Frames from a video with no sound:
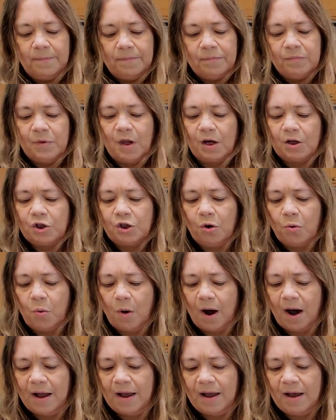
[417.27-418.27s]
Not sure
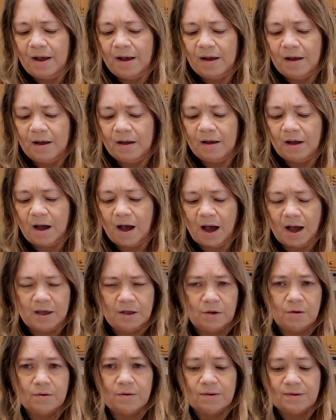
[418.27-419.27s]
why I
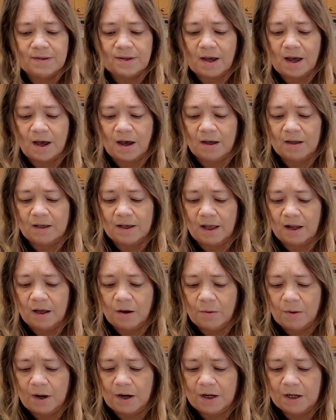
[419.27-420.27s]
use
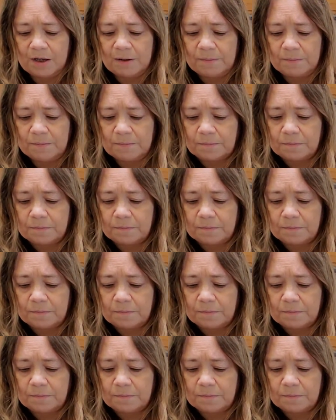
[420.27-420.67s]
yellow onion.